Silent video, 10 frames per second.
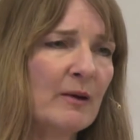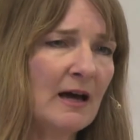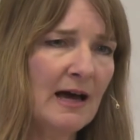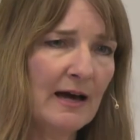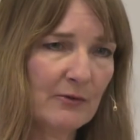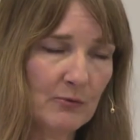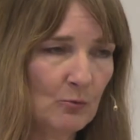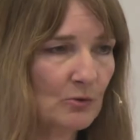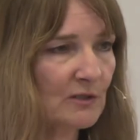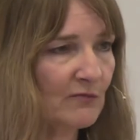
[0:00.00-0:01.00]
about how the
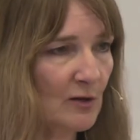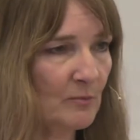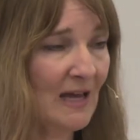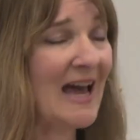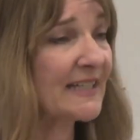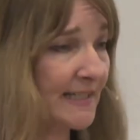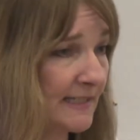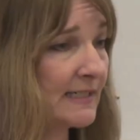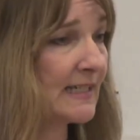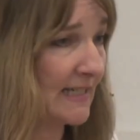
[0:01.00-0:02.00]
water phobia had
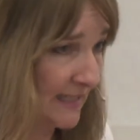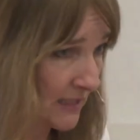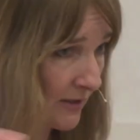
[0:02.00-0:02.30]
indeed,